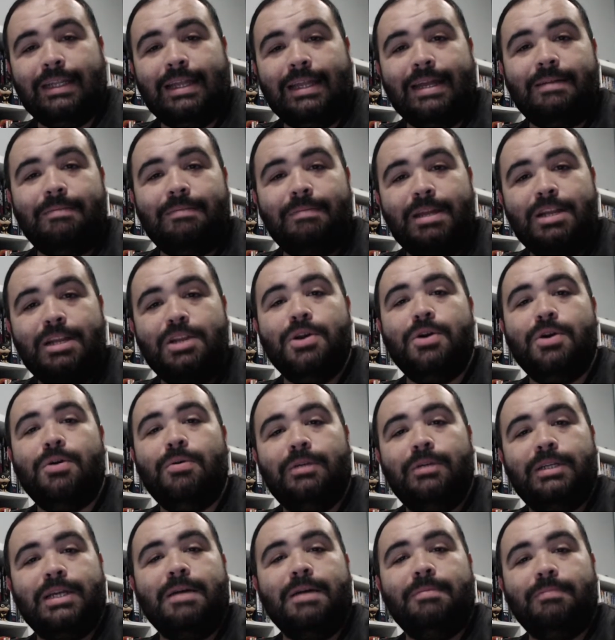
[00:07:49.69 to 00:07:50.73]
let me know
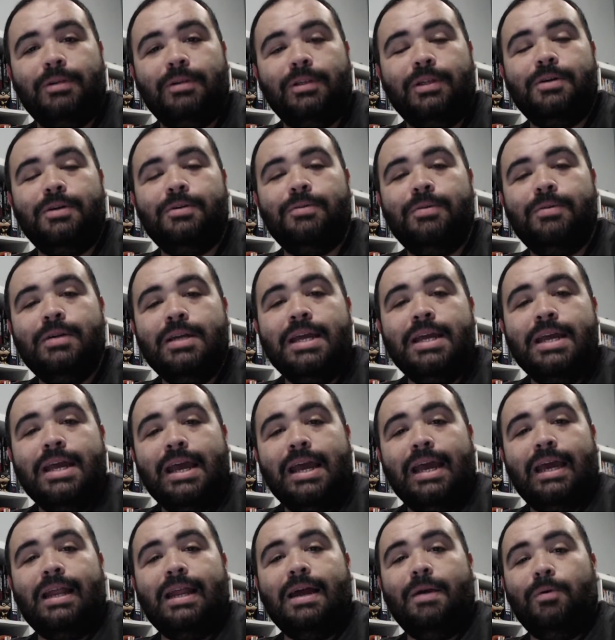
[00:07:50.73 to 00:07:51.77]
down below,
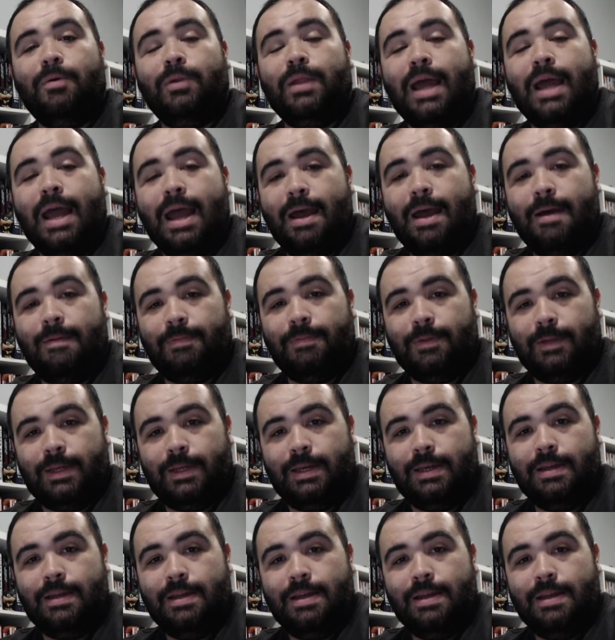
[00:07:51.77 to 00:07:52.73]
and I will happily